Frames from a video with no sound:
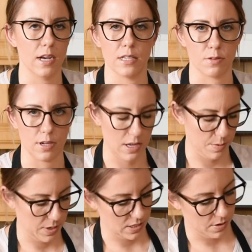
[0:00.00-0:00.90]
it's really not a
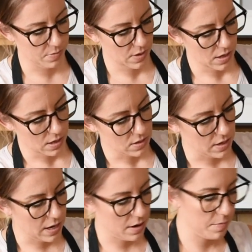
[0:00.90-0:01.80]
big deal. So
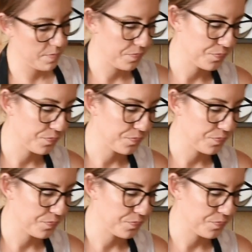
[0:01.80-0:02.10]
now I'm